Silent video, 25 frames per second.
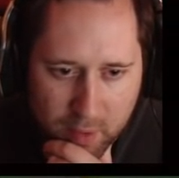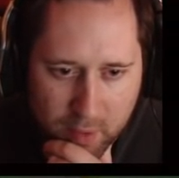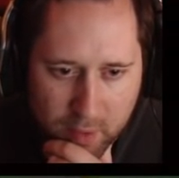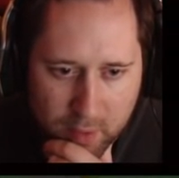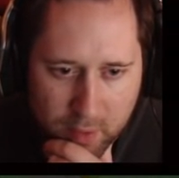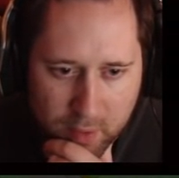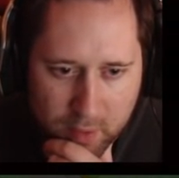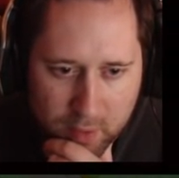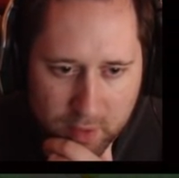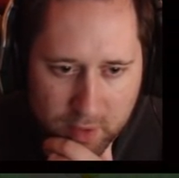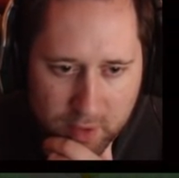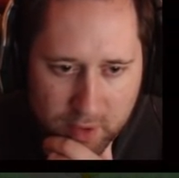
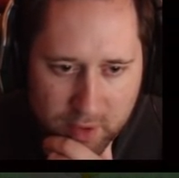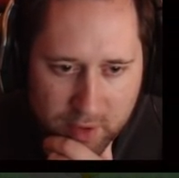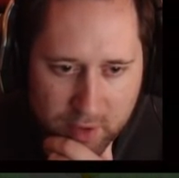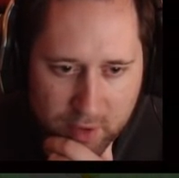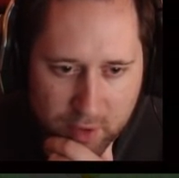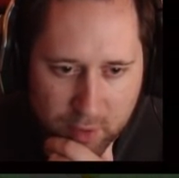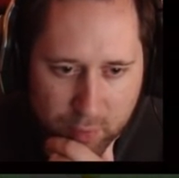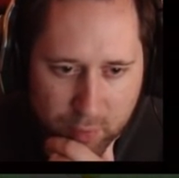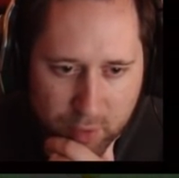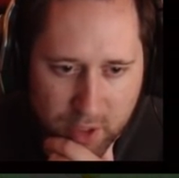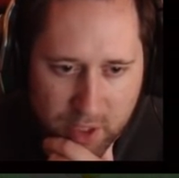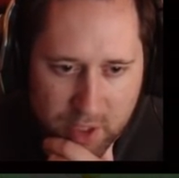So that's
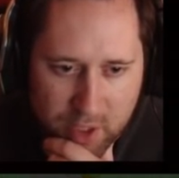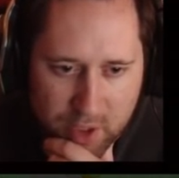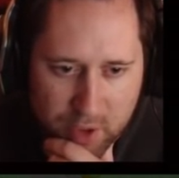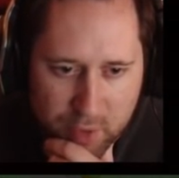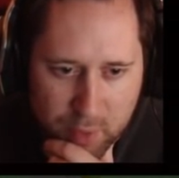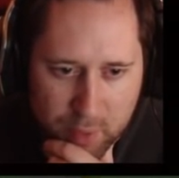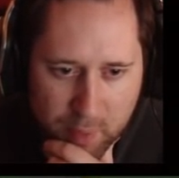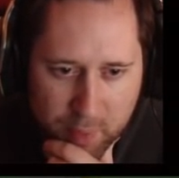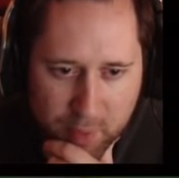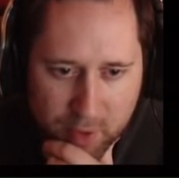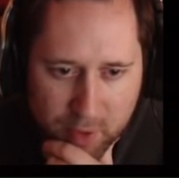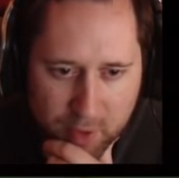the ranged
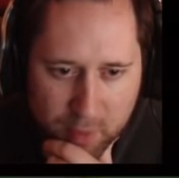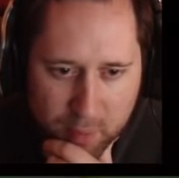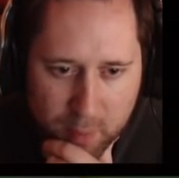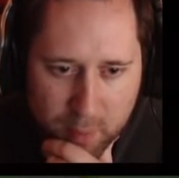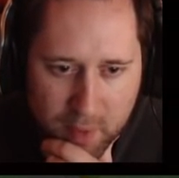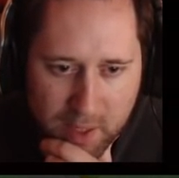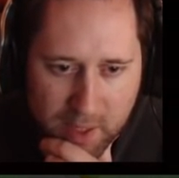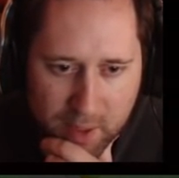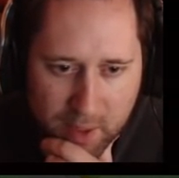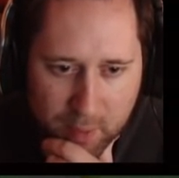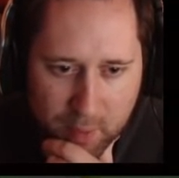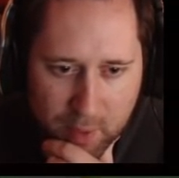weapons.
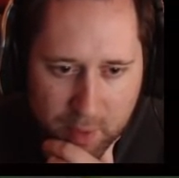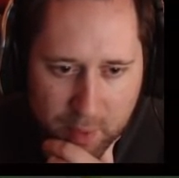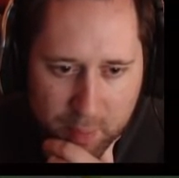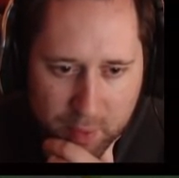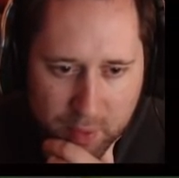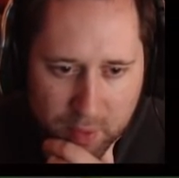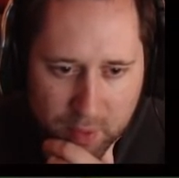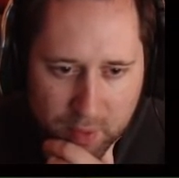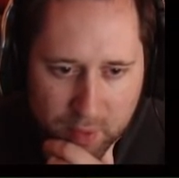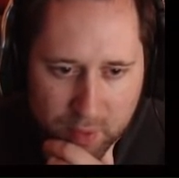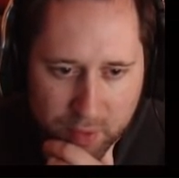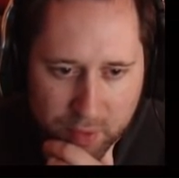Melee
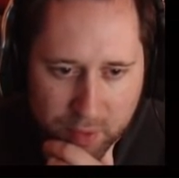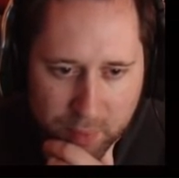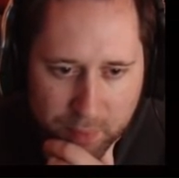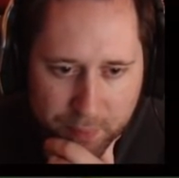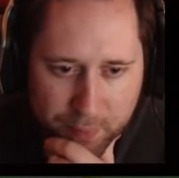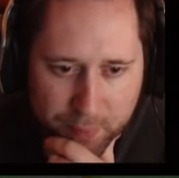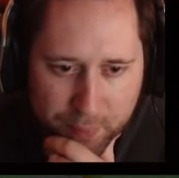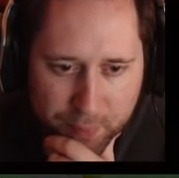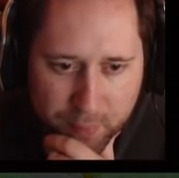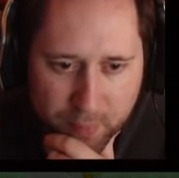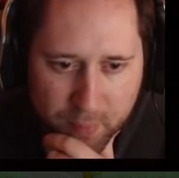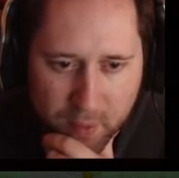weapons,
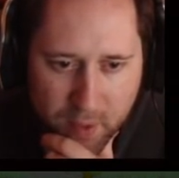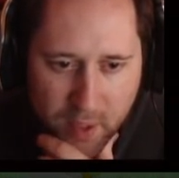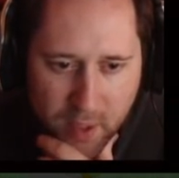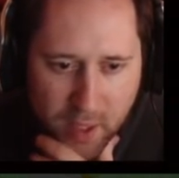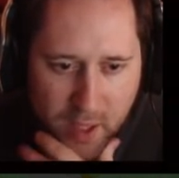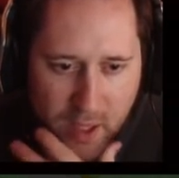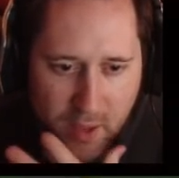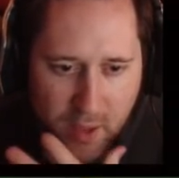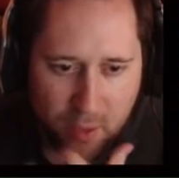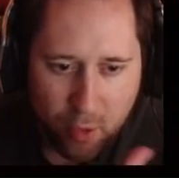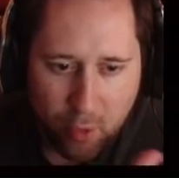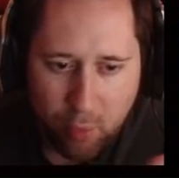
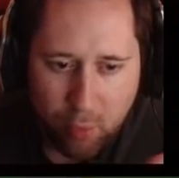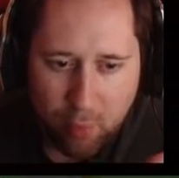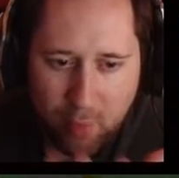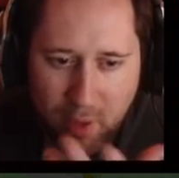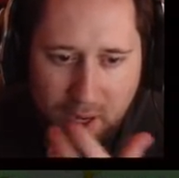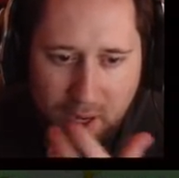yeah, all melee